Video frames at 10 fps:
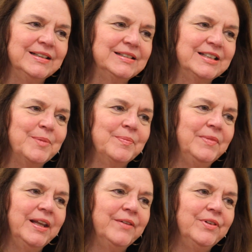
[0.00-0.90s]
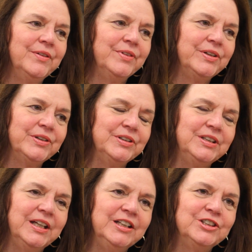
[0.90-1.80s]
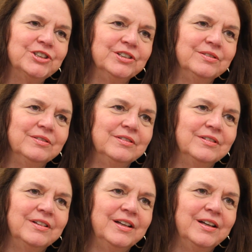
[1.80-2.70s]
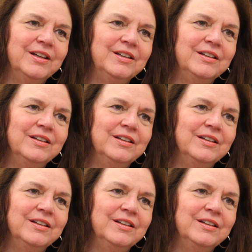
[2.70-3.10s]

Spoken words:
some level of irritation at